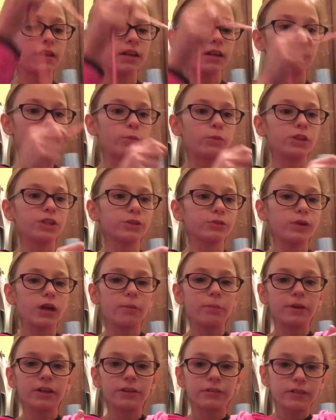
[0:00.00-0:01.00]
like when you're
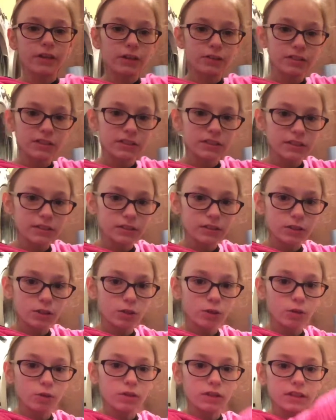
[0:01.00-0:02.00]
wrapping around, it doesn't
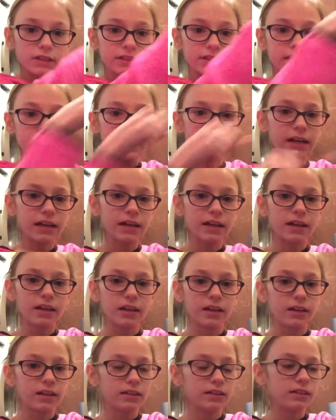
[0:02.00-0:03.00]
go like that,
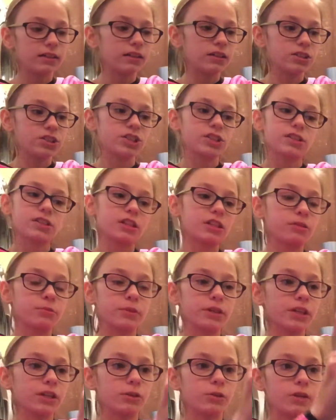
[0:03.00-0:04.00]
and it's just gonna
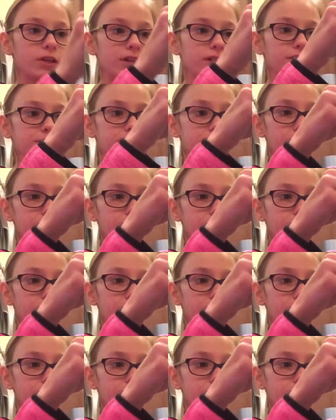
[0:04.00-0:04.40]
be annoying. So